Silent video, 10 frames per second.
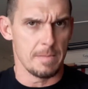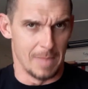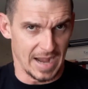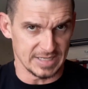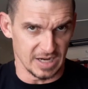
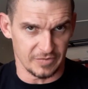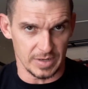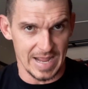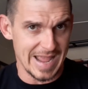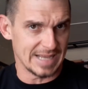Max effort
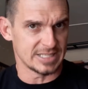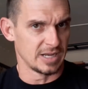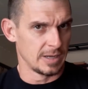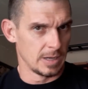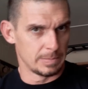days,
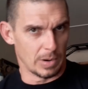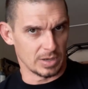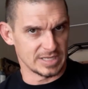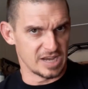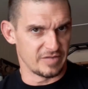
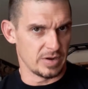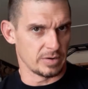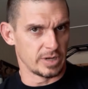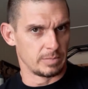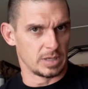bars heavier,
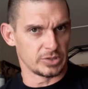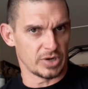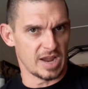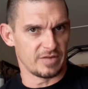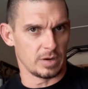dumbbells are
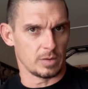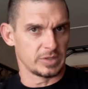heavier.